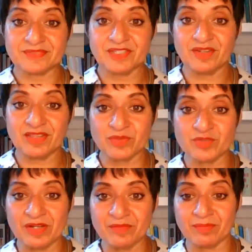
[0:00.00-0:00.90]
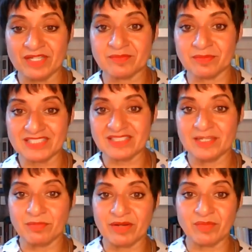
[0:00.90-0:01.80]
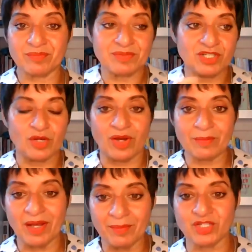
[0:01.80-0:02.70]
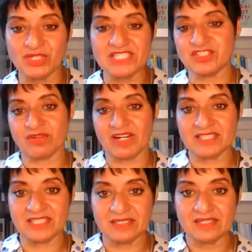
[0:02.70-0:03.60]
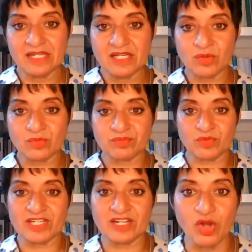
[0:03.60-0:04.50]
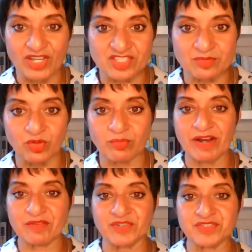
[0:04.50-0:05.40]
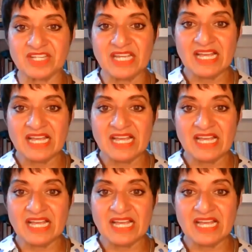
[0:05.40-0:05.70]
Yeah, that was my tiny breakfast. But, you know, I'm a good eater. I can eat quite a lot as a small breakfast.